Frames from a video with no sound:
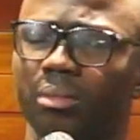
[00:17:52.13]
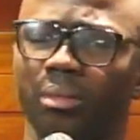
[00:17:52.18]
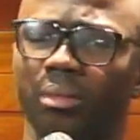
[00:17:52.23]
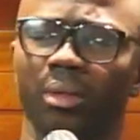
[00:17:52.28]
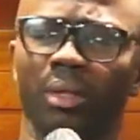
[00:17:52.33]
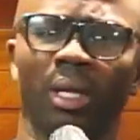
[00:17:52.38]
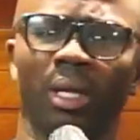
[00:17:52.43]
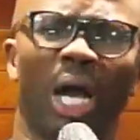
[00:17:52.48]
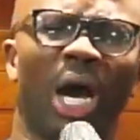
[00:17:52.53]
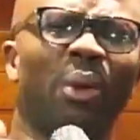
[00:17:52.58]

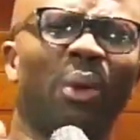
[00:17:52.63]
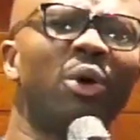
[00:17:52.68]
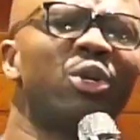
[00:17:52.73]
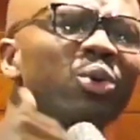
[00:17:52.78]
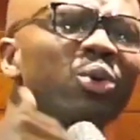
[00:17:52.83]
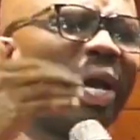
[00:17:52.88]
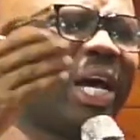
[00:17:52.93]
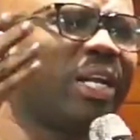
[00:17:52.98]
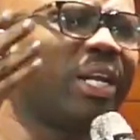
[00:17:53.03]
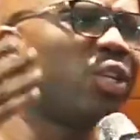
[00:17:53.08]
I don't want to get
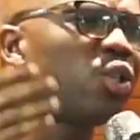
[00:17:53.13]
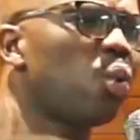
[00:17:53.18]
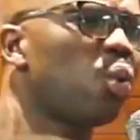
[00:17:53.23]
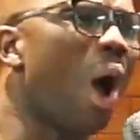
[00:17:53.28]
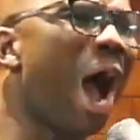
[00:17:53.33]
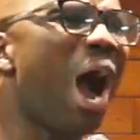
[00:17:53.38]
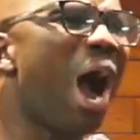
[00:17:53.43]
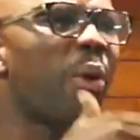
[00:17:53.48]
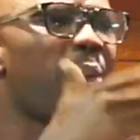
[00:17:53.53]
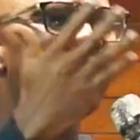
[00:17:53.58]
into
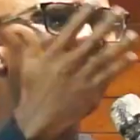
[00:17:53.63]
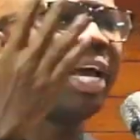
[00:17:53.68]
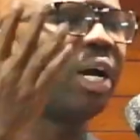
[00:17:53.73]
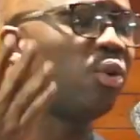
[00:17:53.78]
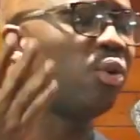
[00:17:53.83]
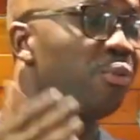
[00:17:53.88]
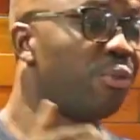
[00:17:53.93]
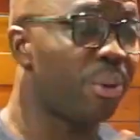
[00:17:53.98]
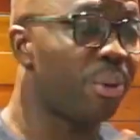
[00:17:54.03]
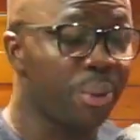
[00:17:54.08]
how we get to
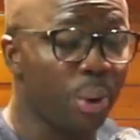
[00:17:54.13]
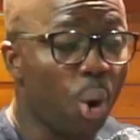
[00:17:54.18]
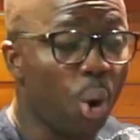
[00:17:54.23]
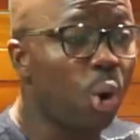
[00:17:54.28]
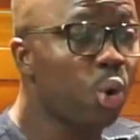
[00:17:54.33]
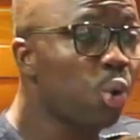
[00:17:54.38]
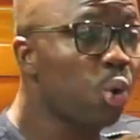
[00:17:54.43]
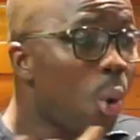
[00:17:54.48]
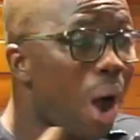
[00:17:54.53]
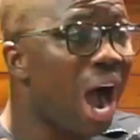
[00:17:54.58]
fear. We all
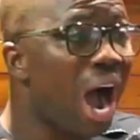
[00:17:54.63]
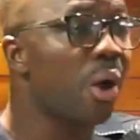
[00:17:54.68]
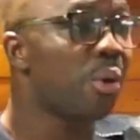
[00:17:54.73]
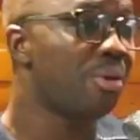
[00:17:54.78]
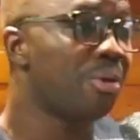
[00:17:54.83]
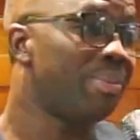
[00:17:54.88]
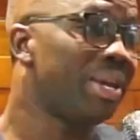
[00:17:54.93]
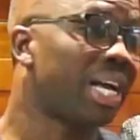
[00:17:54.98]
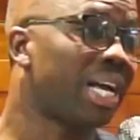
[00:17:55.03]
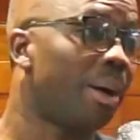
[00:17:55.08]
know how we
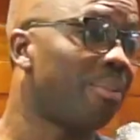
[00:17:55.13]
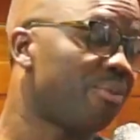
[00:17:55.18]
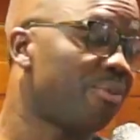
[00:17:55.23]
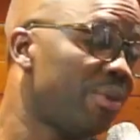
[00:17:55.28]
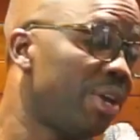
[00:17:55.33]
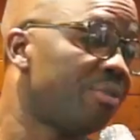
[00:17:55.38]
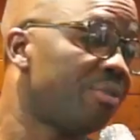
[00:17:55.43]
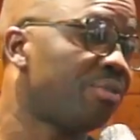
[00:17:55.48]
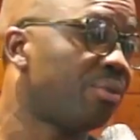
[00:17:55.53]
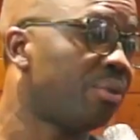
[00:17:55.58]
become
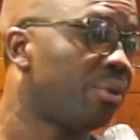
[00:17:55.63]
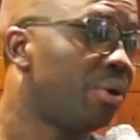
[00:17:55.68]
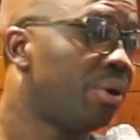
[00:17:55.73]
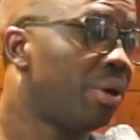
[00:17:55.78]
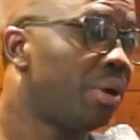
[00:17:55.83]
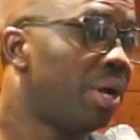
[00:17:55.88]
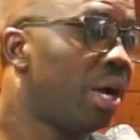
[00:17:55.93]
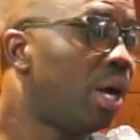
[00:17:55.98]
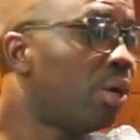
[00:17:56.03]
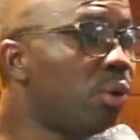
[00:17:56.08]
fearful.
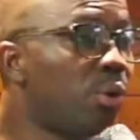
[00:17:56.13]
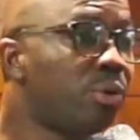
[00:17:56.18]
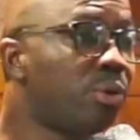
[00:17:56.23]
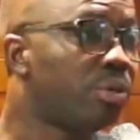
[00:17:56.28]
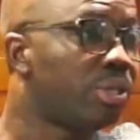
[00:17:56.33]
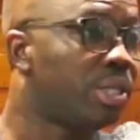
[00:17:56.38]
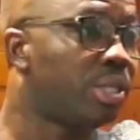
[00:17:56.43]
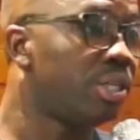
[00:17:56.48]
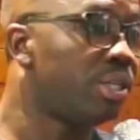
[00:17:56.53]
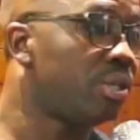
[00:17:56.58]
I don't need to
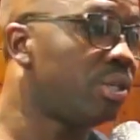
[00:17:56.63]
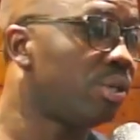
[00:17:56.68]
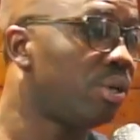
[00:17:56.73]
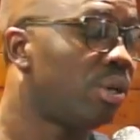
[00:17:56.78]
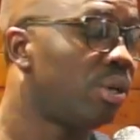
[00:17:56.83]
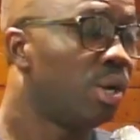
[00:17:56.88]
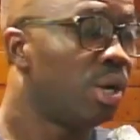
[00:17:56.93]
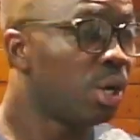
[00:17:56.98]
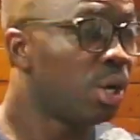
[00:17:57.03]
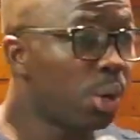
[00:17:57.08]
teach you.
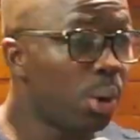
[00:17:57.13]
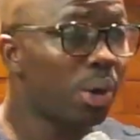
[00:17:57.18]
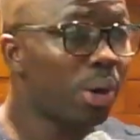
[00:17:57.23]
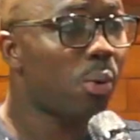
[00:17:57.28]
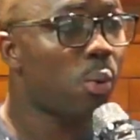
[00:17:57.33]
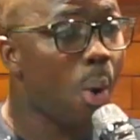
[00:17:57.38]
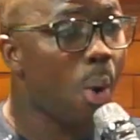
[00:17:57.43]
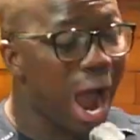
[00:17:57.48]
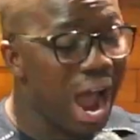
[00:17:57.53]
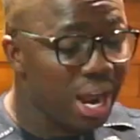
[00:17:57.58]
You know
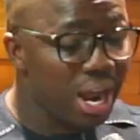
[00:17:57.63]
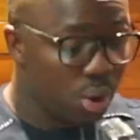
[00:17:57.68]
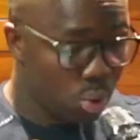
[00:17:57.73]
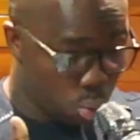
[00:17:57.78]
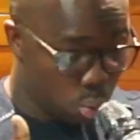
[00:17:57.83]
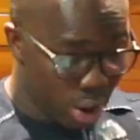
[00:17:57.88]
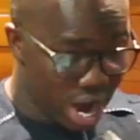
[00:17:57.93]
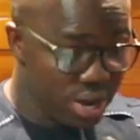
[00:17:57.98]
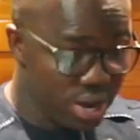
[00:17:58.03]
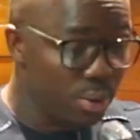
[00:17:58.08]
why where
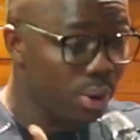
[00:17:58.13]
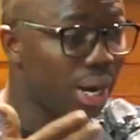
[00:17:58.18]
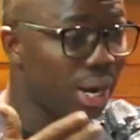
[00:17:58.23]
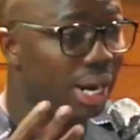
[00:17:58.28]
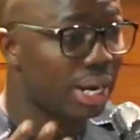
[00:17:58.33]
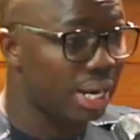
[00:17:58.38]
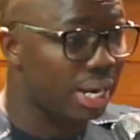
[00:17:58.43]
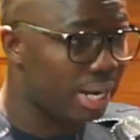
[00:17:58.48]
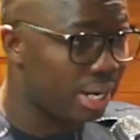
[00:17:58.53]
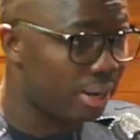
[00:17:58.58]
you
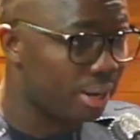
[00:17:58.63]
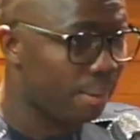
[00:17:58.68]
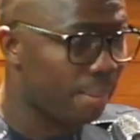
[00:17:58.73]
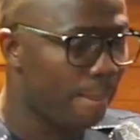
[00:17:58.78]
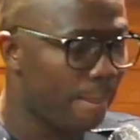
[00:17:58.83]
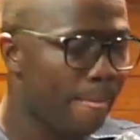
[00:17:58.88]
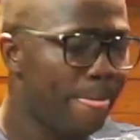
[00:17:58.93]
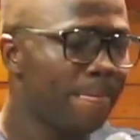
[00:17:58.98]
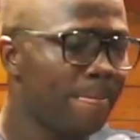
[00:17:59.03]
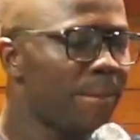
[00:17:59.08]
landed.
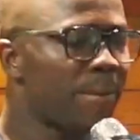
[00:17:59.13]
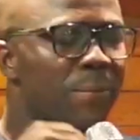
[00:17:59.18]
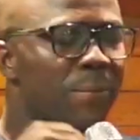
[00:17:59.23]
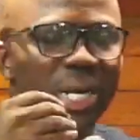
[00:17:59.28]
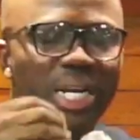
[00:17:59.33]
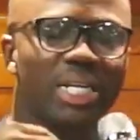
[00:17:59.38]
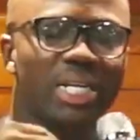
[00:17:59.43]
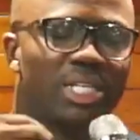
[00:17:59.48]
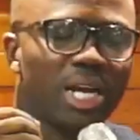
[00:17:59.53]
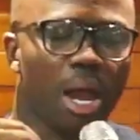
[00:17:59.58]
Many
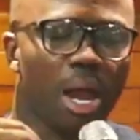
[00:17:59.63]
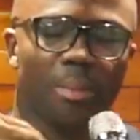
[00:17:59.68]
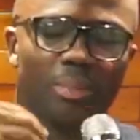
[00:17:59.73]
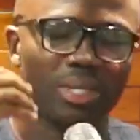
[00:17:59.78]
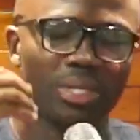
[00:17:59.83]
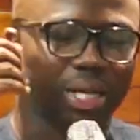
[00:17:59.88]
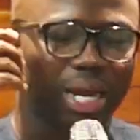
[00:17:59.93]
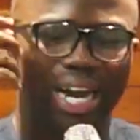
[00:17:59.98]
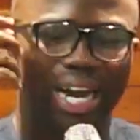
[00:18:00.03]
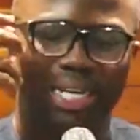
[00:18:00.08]
times
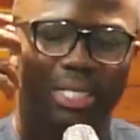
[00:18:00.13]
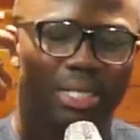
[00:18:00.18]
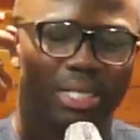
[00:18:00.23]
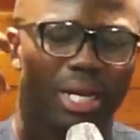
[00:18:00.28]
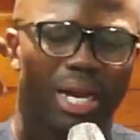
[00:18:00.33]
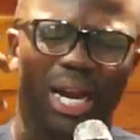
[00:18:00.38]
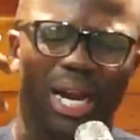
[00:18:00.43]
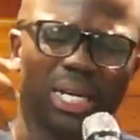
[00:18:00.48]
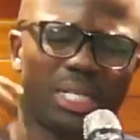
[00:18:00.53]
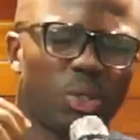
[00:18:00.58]
it's
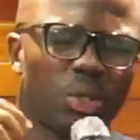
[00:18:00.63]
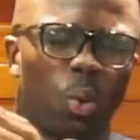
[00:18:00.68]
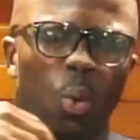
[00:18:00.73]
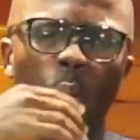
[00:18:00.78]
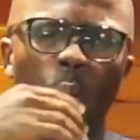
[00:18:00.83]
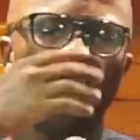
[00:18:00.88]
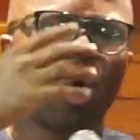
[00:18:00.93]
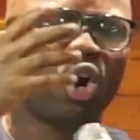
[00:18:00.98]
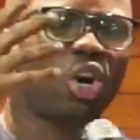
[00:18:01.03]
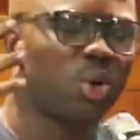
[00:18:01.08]
it's
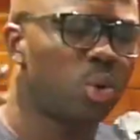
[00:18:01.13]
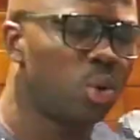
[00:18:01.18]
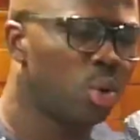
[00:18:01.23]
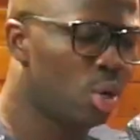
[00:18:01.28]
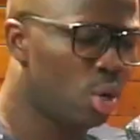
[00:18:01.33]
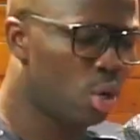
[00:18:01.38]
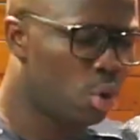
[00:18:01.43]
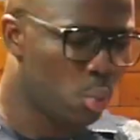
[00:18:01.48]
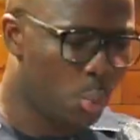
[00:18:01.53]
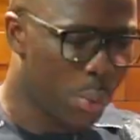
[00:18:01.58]
what
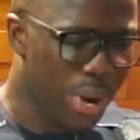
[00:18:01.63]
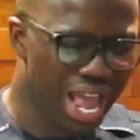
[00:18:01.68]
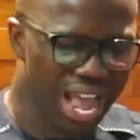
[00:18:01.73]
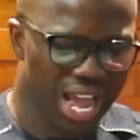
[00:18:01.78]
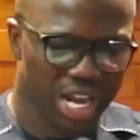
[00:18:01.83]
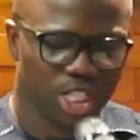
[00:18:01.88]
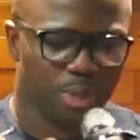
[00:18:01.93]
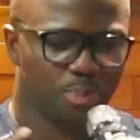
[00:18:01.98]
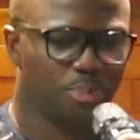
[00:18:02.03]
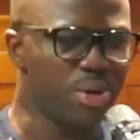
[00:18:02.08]
we
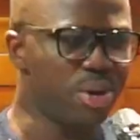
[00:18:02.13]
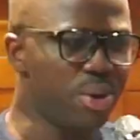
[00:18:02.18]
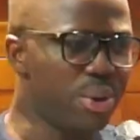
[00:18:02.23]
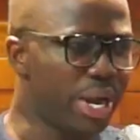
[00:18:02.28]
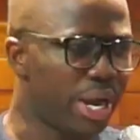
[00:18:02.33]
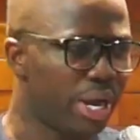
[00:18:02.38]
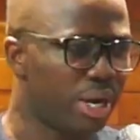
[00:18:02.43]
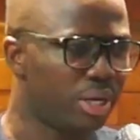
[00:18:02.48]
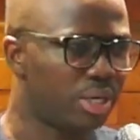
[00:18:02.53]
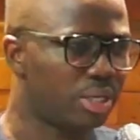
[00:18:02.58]
experience